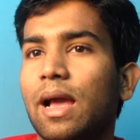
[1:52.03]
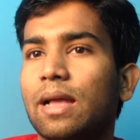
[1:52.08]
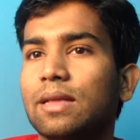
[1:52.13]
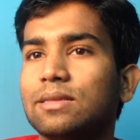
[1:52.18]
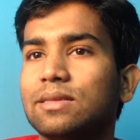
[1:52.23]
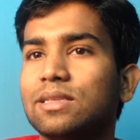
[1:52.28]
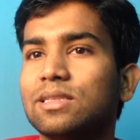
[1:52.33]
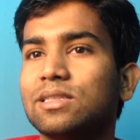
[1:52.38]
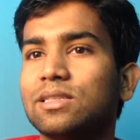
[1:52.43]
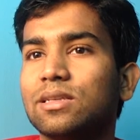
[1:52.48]

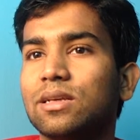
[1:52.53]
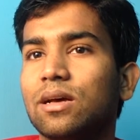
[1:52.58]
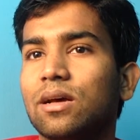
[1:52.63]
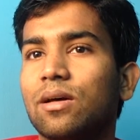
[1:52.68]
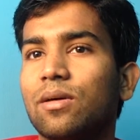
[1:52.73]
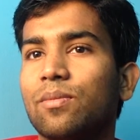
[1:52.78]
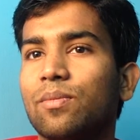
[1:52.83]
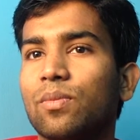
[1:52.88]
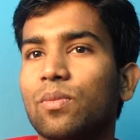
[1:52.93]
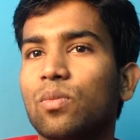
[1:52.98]
and since
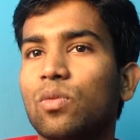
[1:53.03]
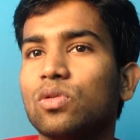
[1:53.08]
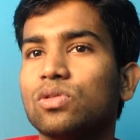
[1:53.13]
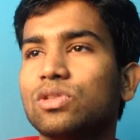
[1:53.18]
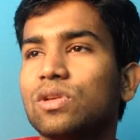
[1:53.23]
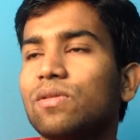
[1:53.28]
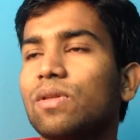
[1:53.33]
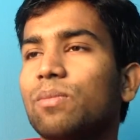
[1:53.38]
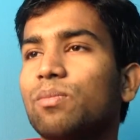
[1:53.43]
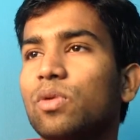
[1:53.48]
uh,
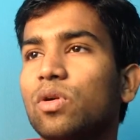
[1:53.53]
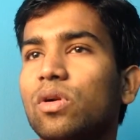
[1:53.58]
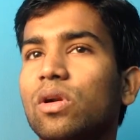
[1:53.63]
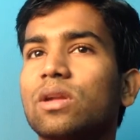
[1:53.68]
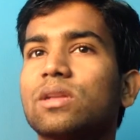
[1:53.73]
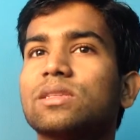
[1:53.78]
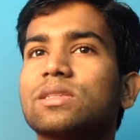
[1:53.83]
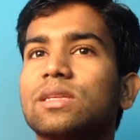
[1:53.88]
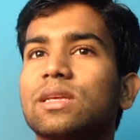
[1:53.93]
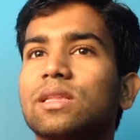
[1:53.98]
most of the
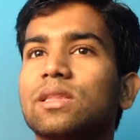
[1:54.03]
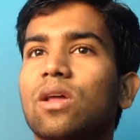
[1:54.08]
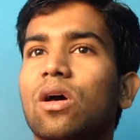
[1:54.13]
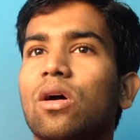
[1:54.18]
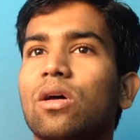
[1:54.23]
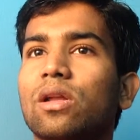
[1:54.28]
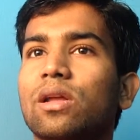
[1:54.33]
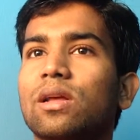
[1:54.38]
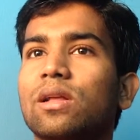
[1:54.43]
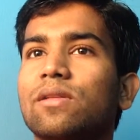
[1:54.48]
products in
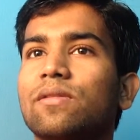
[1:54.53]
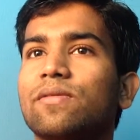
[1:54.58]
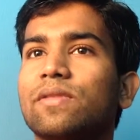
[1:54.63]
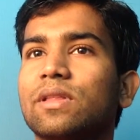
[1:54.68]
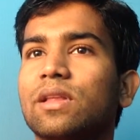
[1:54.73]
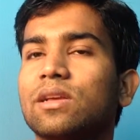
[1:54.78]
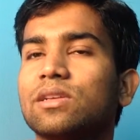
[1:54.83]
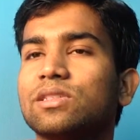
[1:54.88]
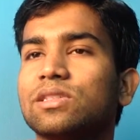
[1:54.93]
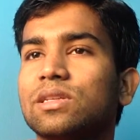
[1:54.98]
Oracle
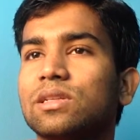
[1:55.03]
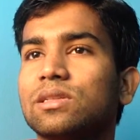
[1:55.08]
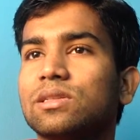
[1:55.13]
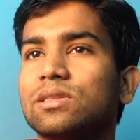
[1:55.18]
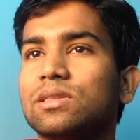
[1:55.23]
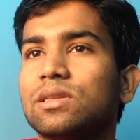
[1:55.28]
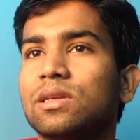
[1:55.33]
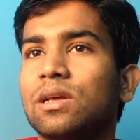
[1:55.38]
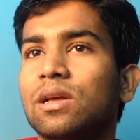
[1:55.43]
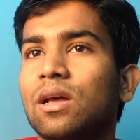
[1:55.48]

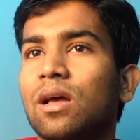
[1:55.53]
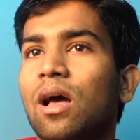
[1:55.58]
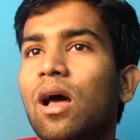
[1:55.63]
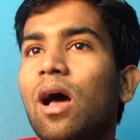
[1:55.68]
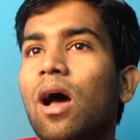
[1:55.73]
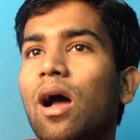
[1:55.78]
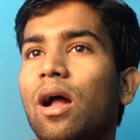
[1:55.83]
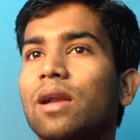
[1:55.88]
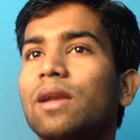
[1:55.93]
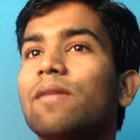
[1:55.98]
financials
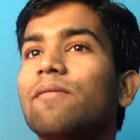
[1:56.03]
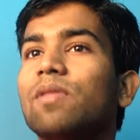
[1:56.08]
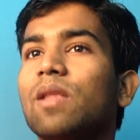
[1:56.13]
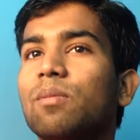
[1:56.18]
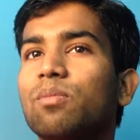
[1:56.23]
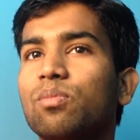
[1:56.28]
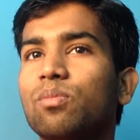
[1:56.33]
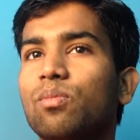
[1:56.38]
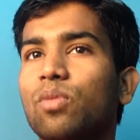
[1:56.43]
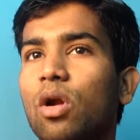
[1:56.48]
are
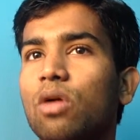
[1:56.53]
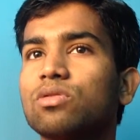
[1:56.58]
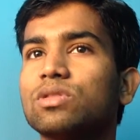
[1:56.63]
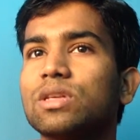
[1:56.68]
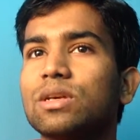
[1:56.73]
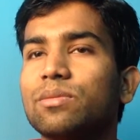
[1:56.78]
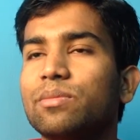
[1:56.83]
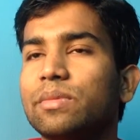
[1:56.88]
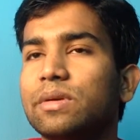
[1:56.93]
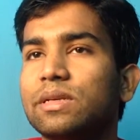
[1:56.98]
developed
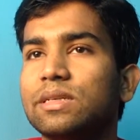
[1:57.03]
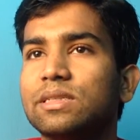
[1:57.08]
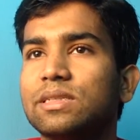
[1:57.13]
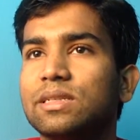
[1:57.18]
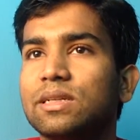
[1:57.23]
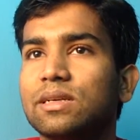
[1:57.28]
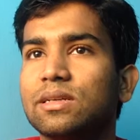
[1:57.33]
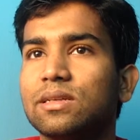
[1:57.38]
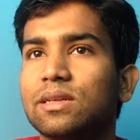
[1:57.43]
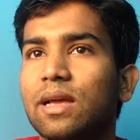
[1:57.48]
browser
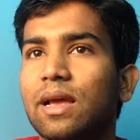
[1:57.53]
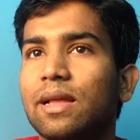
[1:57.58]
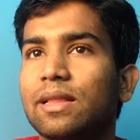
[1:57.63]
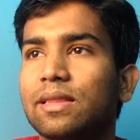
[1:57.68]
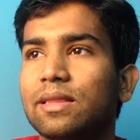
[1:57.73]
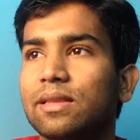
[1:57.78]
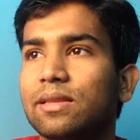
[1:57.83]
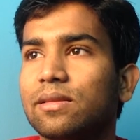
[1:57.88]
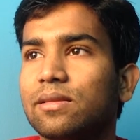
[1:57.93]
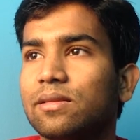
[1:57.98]
based
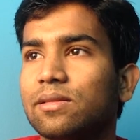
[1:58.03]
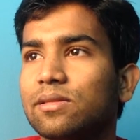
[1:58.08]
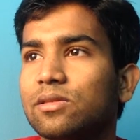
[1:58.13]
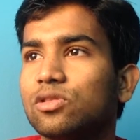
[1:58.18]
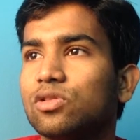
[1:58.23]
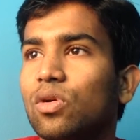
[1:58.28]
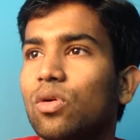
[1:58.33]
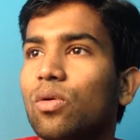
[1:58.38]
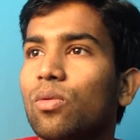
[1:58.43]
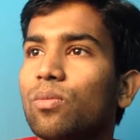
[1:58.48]
and
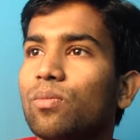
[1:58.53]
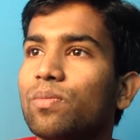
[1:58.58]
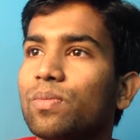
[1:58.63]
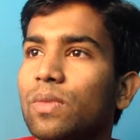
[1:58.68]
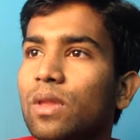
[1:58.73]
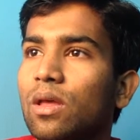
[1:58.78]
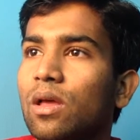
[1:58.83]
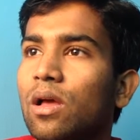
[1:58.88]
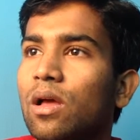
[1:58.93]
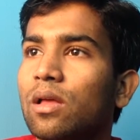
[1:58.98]
so
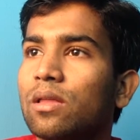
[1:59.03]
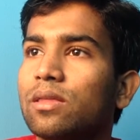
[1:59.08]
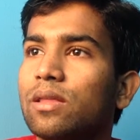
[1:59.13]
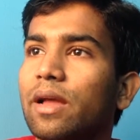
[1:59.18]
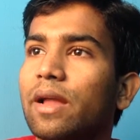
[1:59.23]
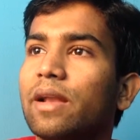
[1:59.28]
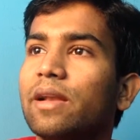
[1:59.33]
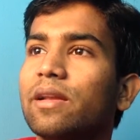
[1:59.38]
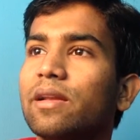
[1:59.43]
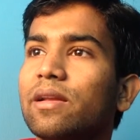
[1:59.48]

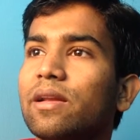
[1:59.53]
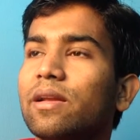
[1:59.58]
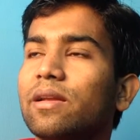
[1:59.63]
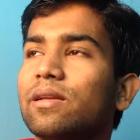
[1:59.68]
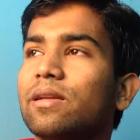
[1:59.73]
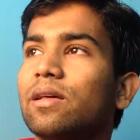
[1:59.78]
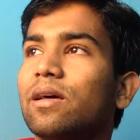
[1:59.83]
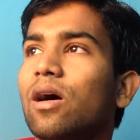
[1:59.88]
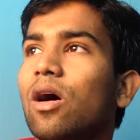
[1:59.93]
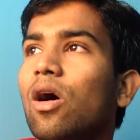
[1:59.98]
the
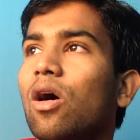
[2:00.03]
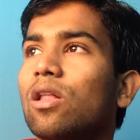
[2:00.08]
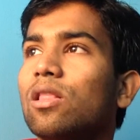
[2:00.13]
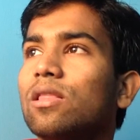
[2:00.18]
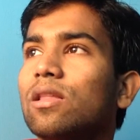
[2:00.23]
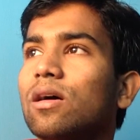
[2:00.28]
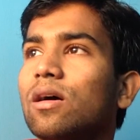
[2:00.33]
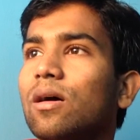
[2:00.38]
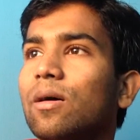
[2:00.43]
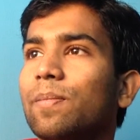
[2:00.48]
internet the
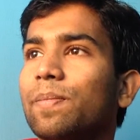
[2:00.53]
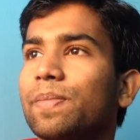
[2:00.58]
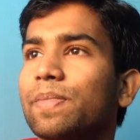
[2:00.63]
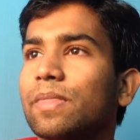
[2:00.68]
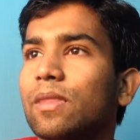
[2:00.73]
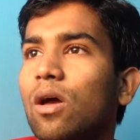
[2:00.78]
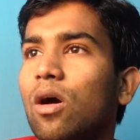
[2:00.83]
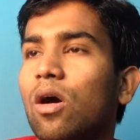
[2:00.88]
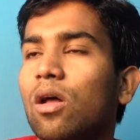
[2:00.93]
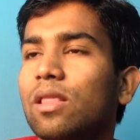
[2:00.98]
all the
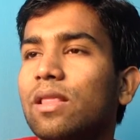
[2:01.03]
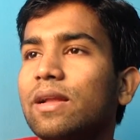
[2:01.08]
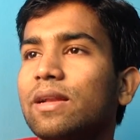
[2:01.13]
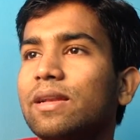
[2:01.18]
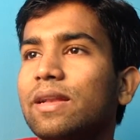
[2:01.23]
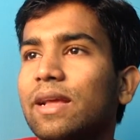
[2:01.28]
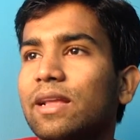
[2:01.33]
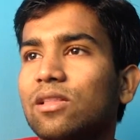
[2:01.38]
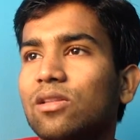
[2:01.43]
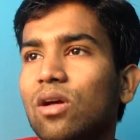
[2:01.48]

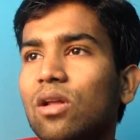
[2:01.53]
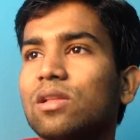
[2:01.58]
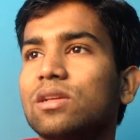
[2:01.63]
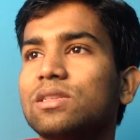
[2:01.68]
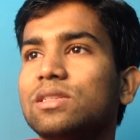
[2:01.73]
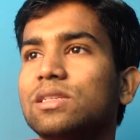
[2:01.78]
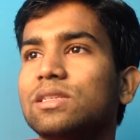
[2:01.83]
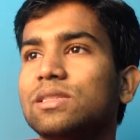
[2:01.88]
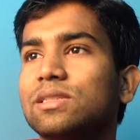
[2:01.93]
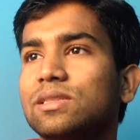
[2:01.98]
online
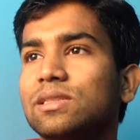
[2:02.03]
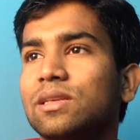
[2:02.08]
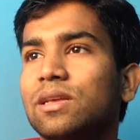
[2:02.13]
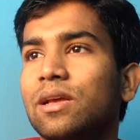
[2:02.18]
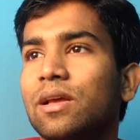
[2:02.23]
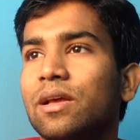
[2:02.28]
technologies,